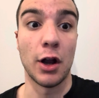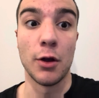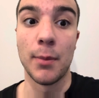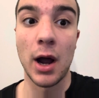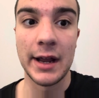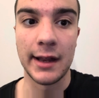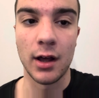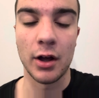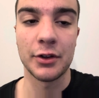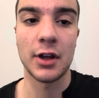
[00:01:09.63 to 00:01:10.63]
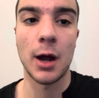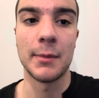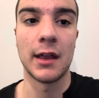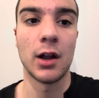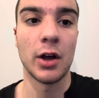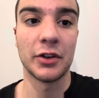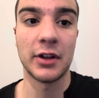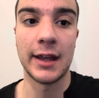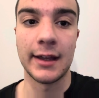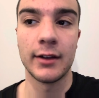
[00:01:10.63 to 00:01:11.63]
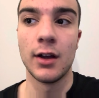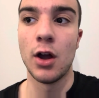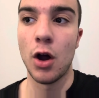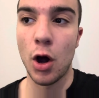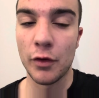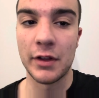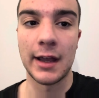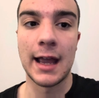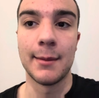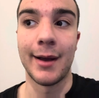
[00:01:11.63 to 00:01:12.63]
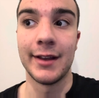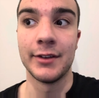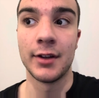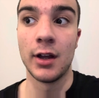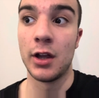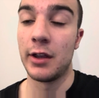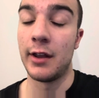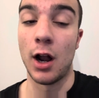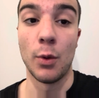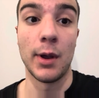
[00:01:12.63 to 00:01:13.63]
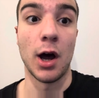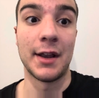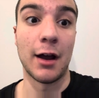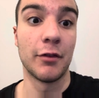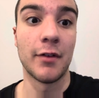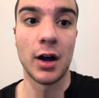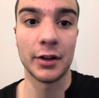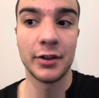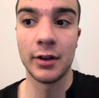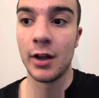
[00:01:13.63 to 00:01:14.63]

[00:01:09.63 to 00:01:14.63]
biting the arse come in the last kick of the game, and, we are now fucked.